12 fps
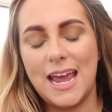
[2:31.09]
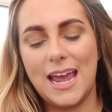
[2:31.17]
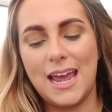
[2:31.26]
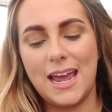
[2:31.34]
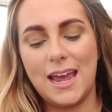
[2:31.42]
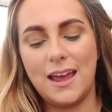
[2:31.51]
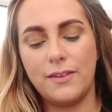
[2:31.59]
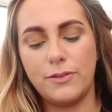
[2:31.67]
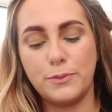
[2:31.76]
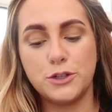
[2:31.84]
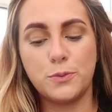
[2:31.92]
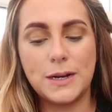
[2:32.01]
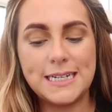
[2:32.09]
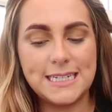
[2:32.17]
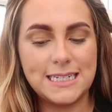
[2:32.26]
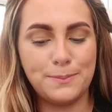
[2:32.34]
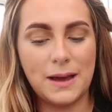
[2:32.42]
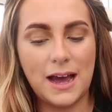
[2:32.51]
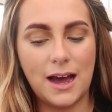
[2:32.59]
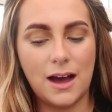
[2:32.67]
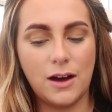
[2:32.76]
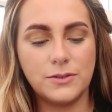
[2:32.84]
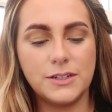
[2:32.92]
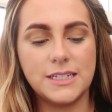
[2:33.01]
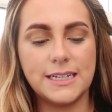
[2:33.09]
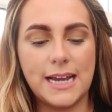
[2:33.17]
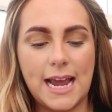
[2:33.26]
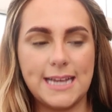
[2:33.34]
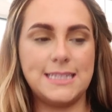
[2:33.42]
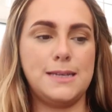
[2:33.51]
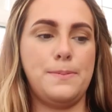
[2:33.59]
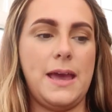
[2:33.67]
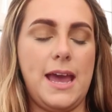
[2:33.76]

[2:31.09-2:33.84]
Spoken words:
that were £20.80. First